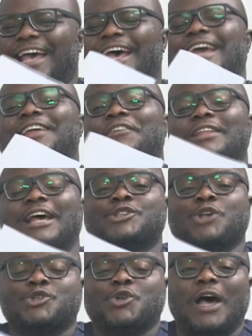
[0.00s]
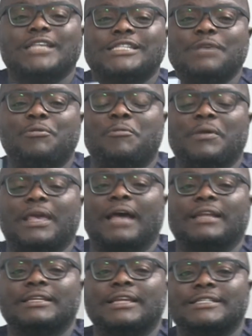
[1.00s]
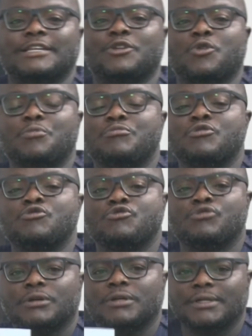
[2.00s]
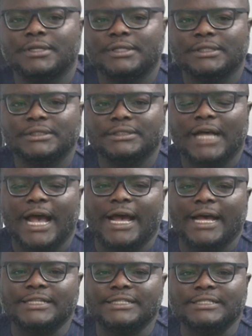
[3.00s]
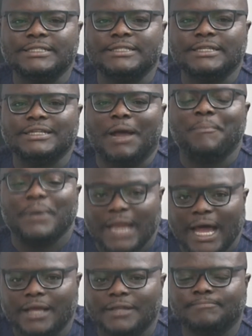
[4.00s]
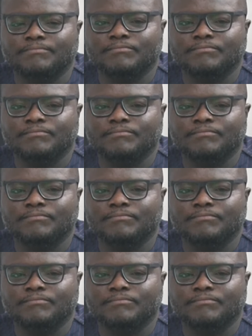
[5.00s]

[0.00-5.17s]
Anyway, there's also a CPP candidate in Kumbungu, and Nabila.